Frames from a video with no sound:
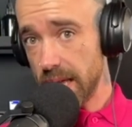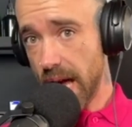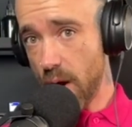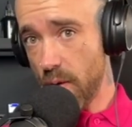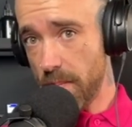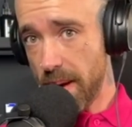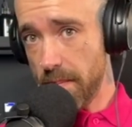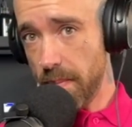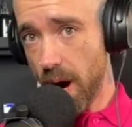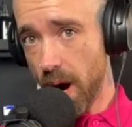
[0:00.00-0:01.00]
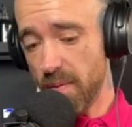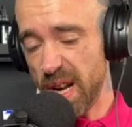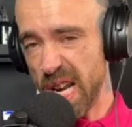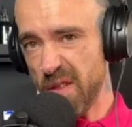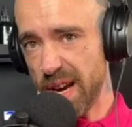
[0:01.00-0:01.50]
they'll remember the
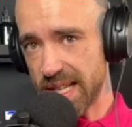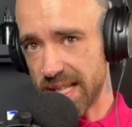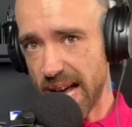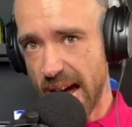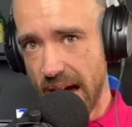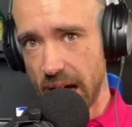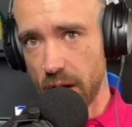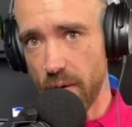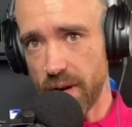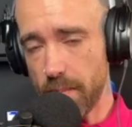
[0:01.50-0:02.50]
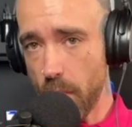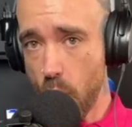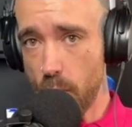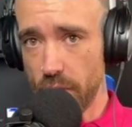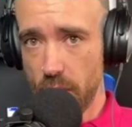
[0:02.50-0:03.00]
lyrics and the anger and the
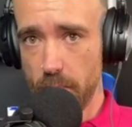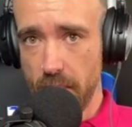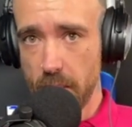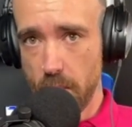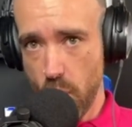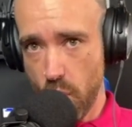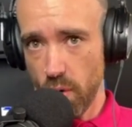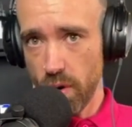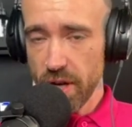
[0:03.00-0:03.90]
moment a bit more.